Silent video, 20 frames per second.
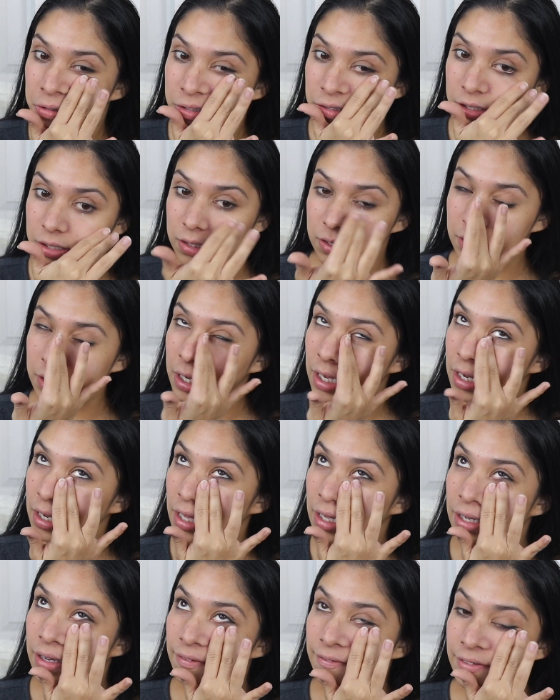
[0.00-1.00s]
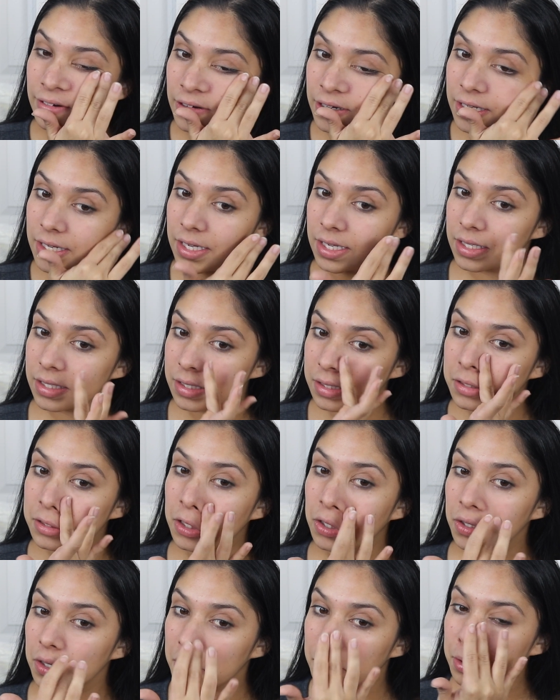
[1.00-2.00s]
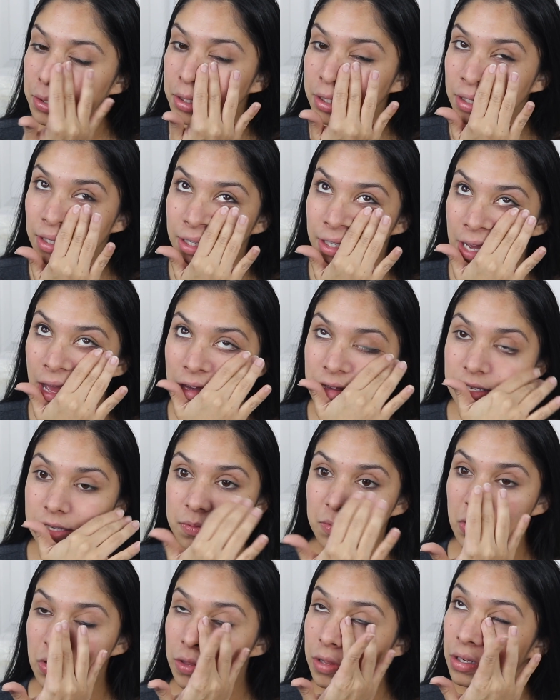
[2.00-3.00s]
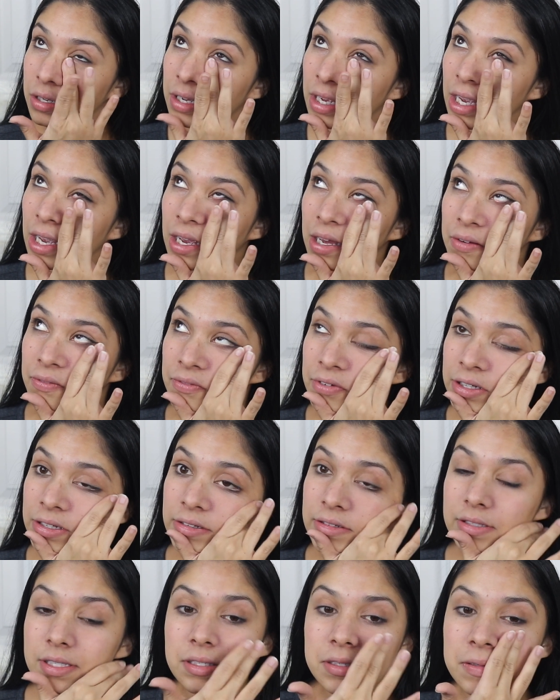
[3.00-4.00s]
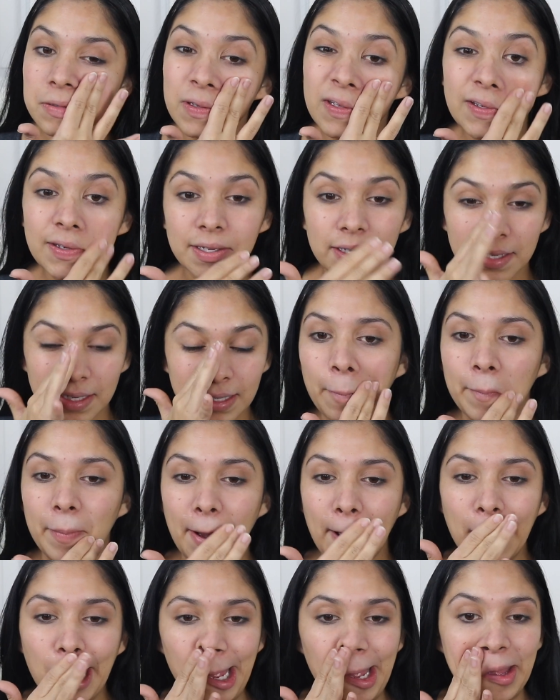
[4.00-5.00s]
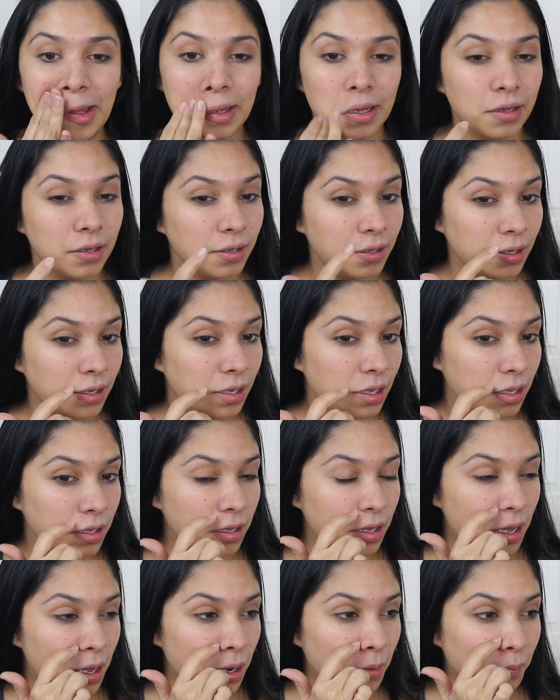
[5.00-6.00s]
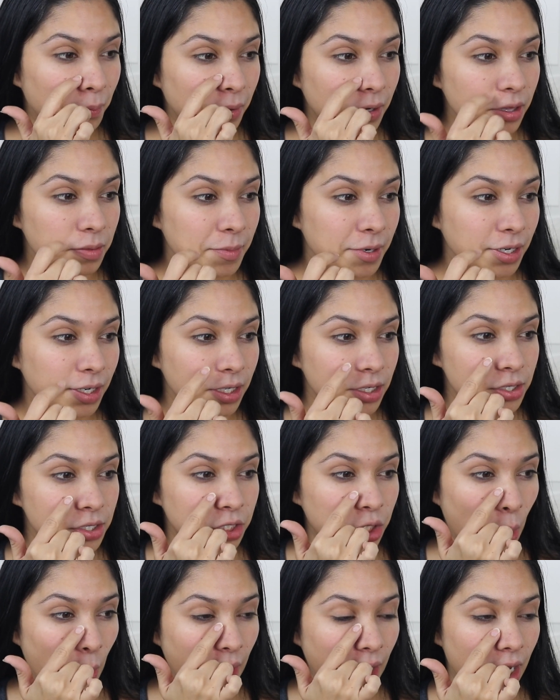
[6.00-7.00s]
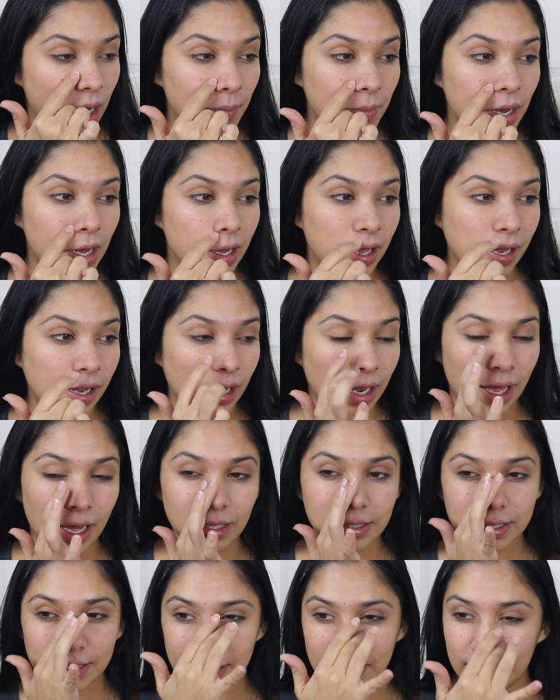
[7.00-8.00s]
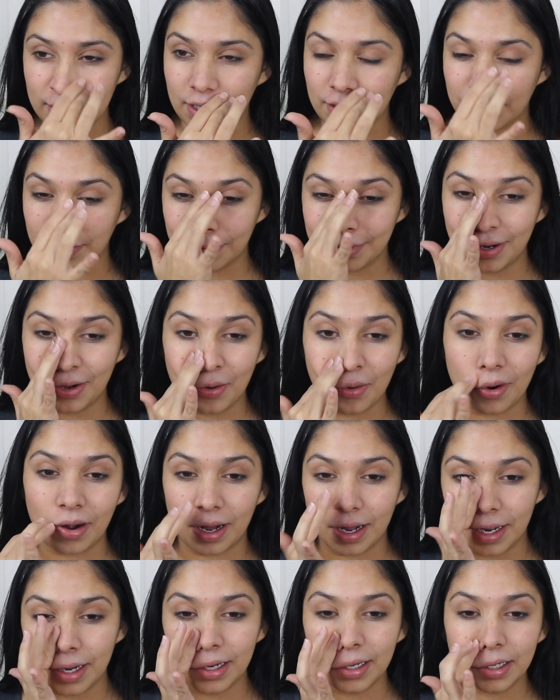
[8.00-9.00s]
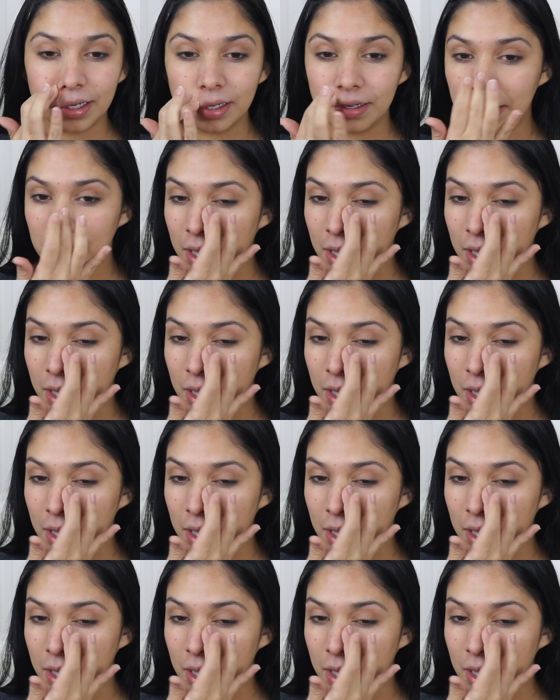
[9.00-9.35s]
just to get like a very silky, smooth canvas. My birthmark is showing up a lot today. I don't know why,